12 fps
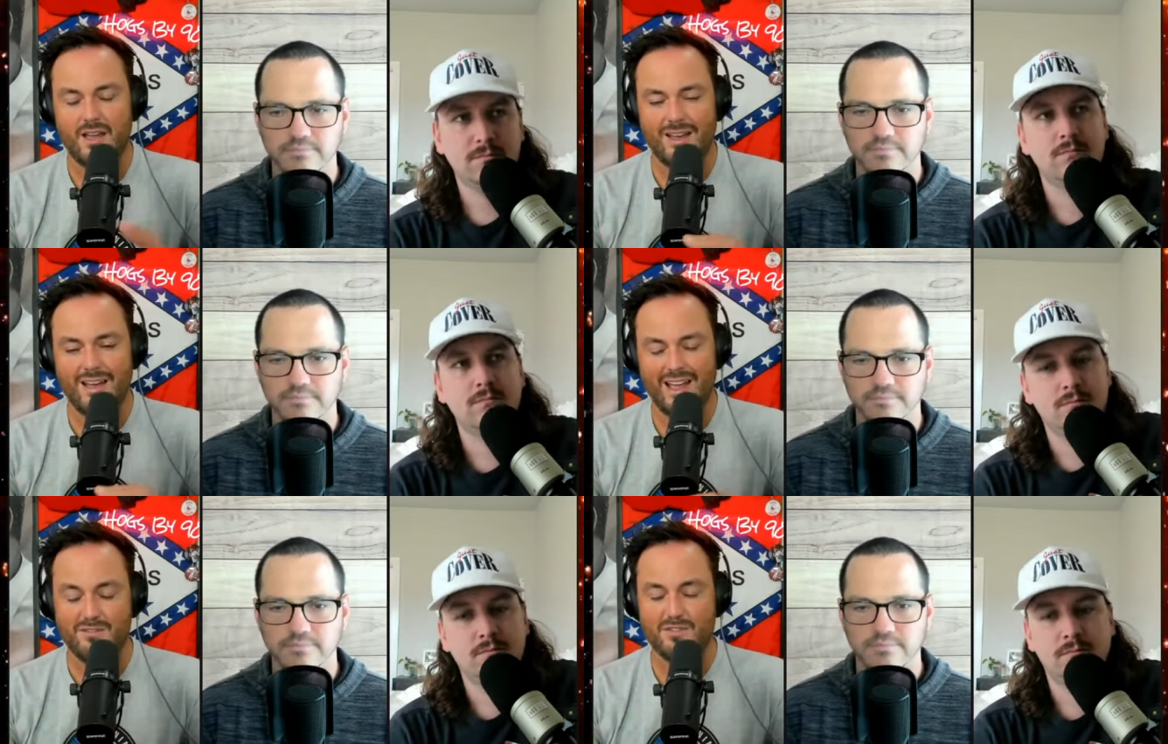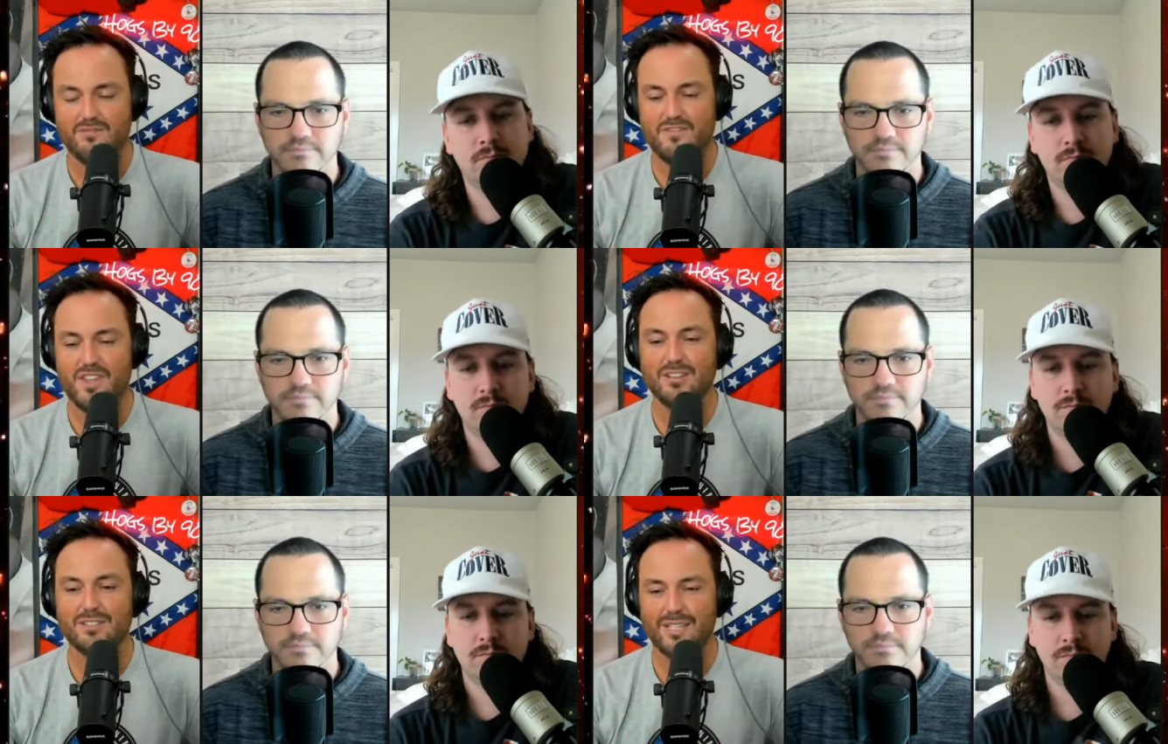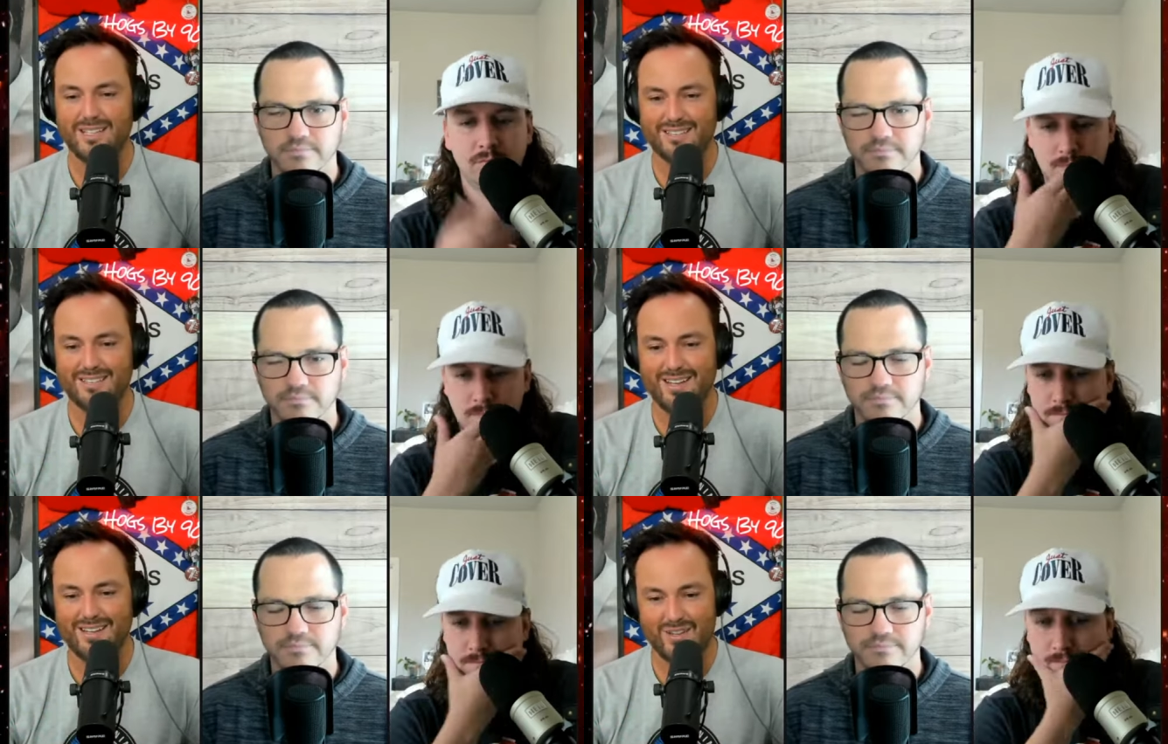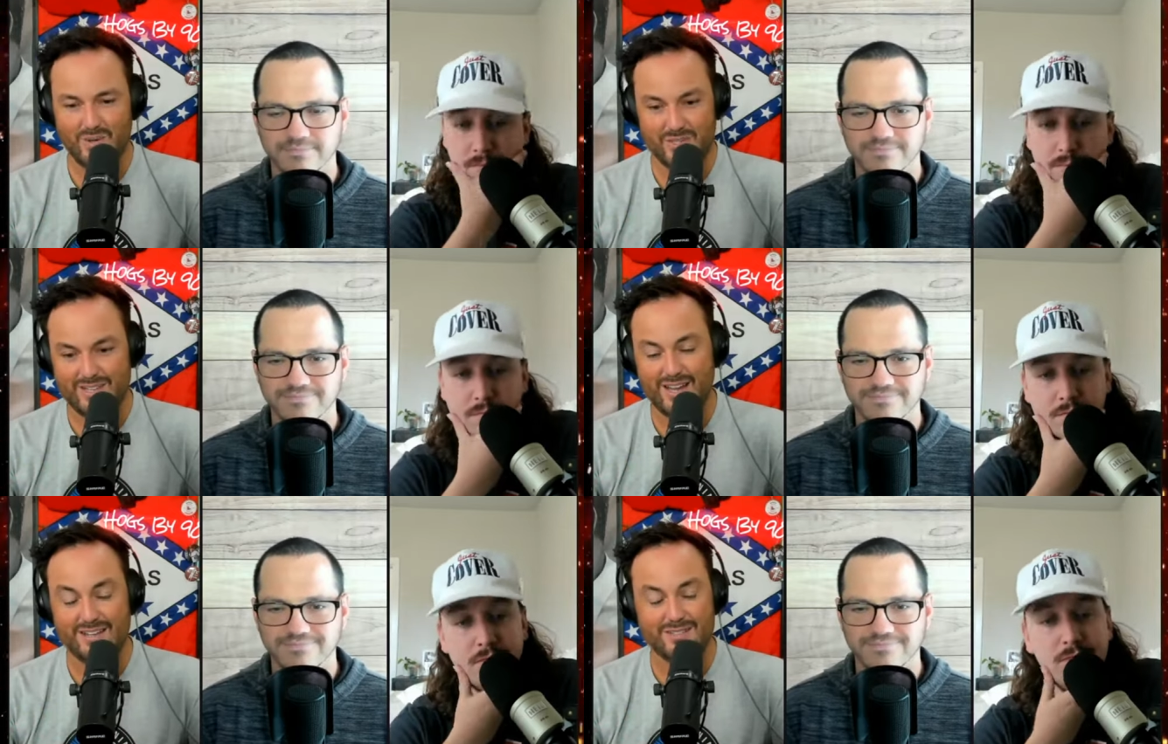Speaker 1: Uh, I have a feeling that I
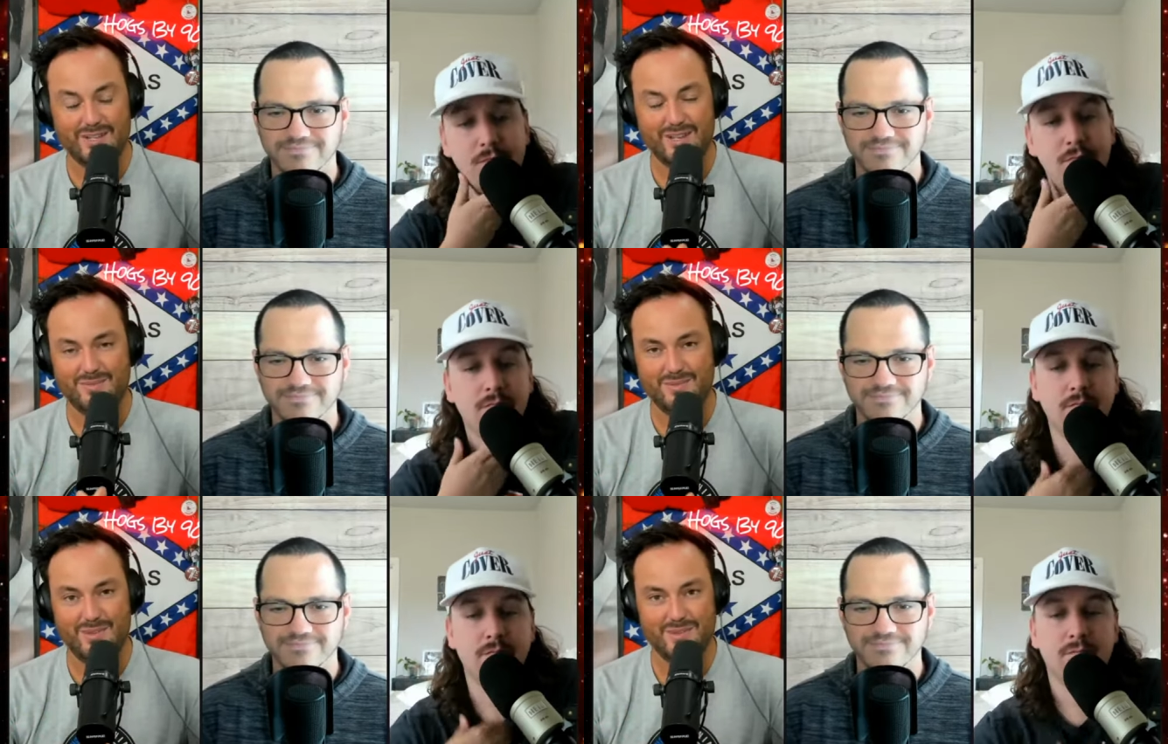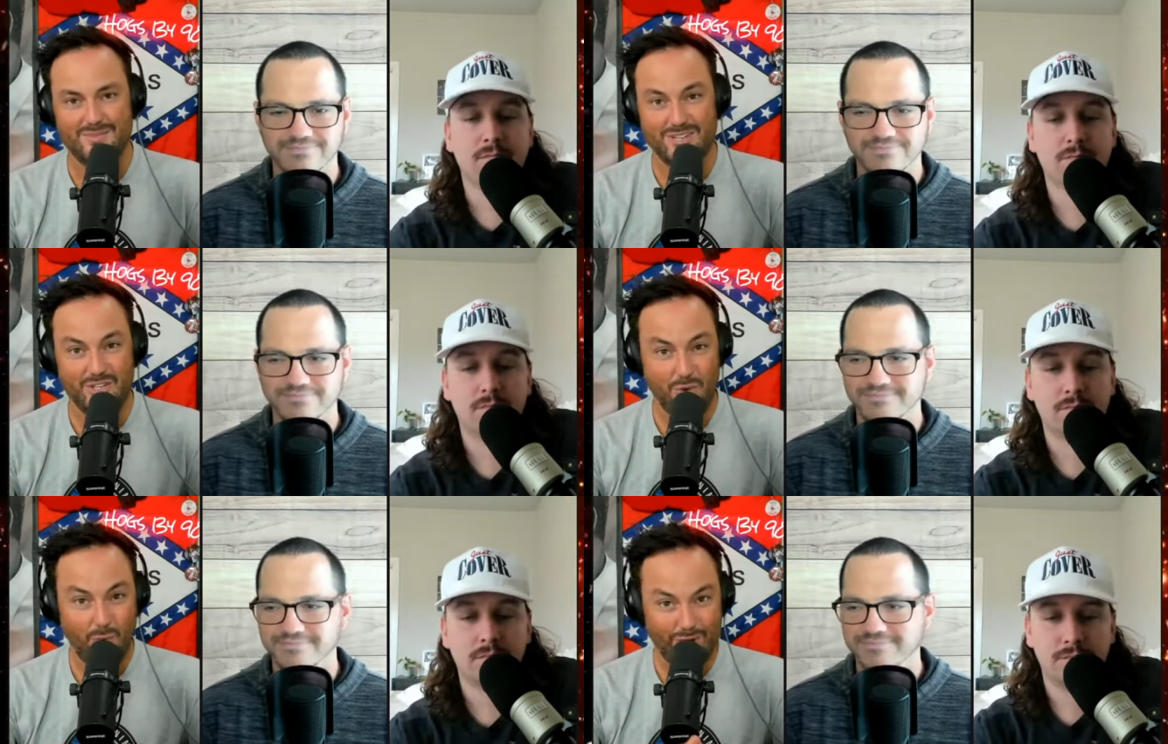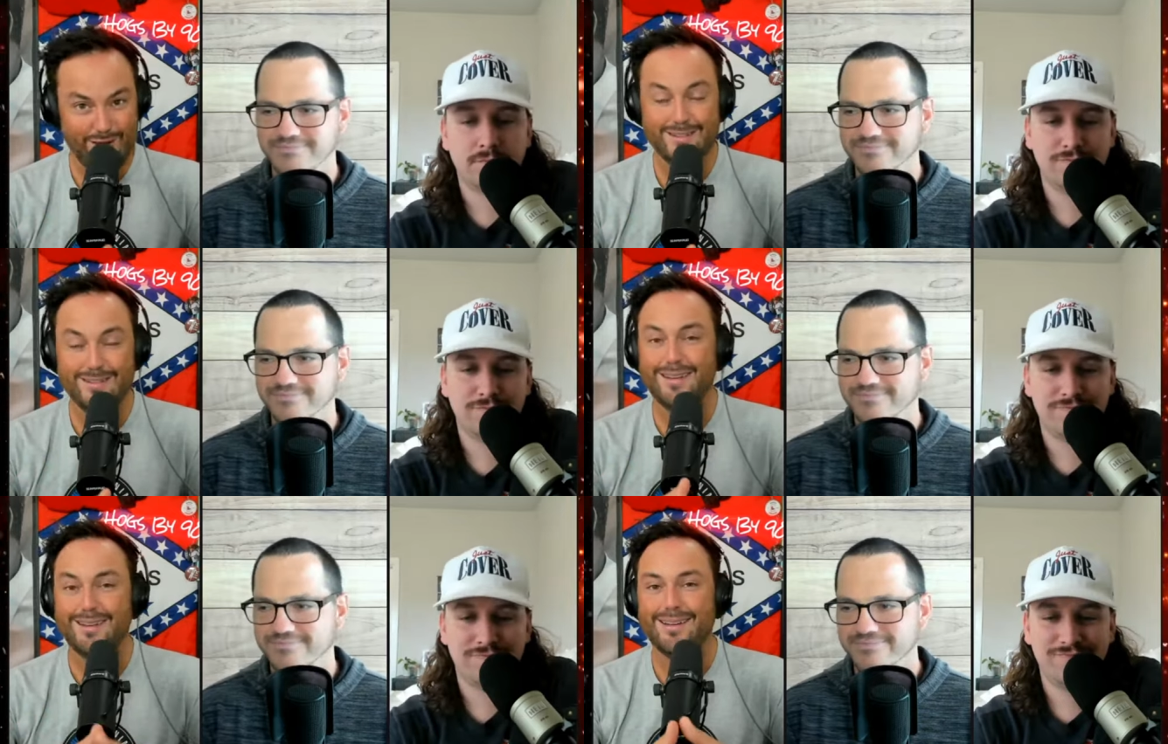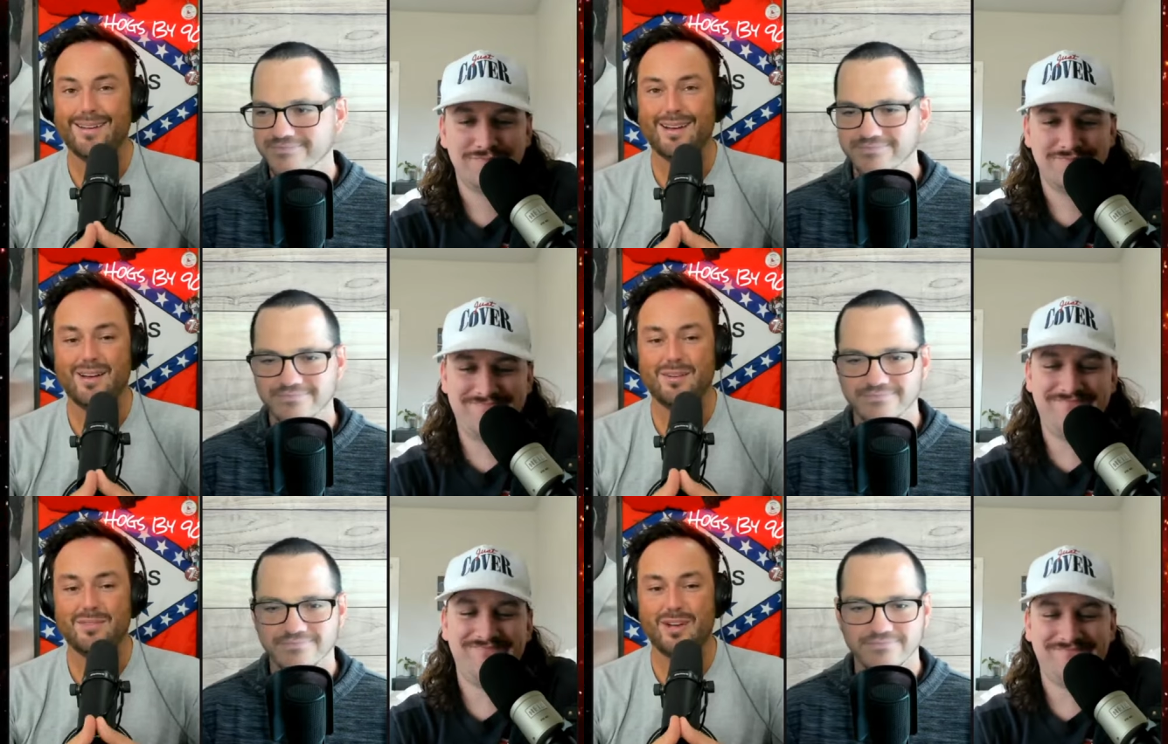know exactly the majority
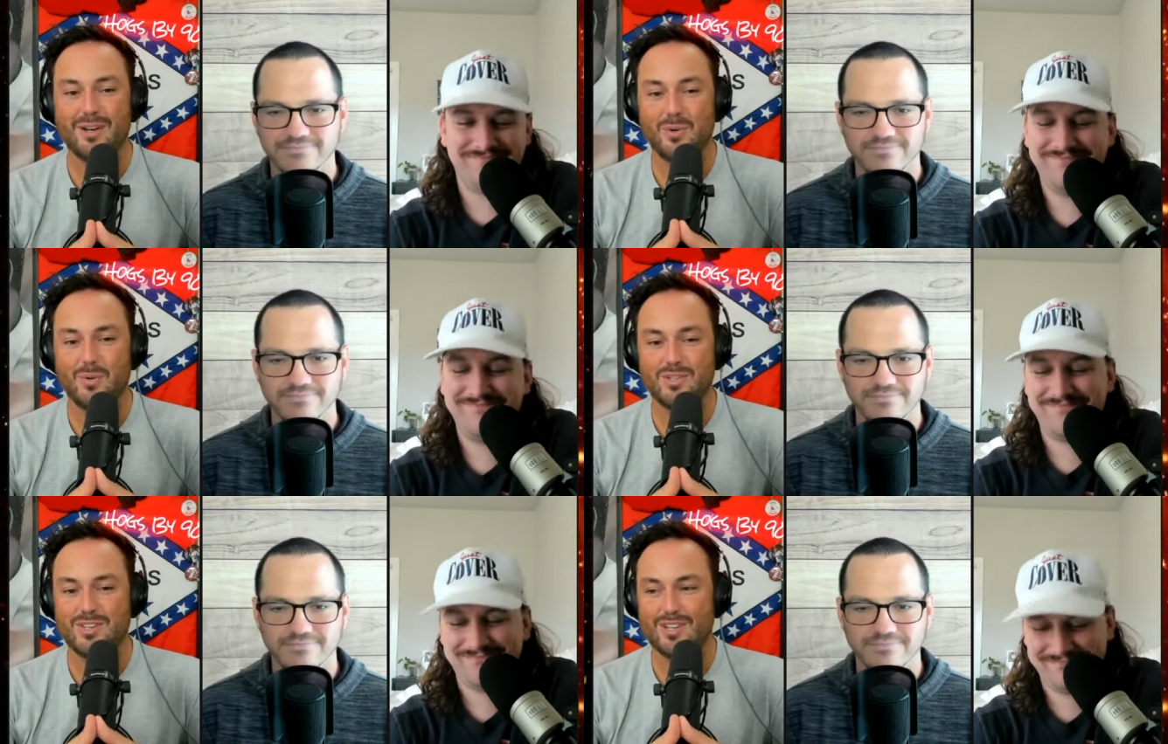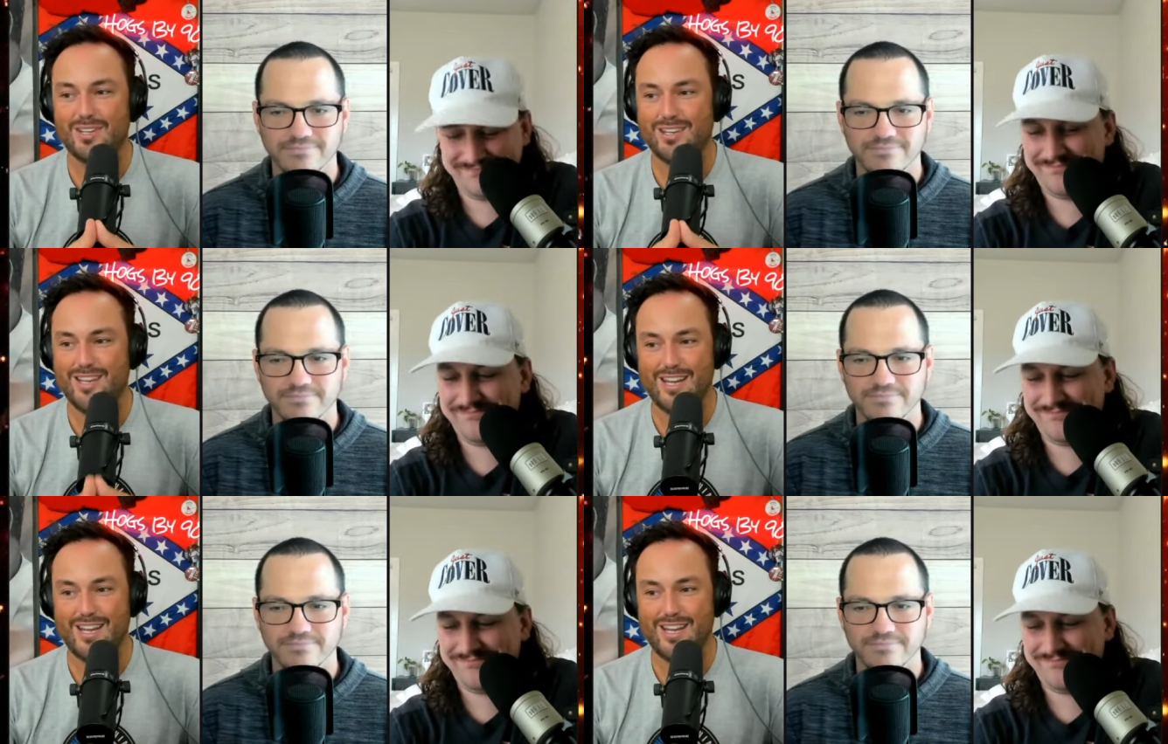of uh, who is a, an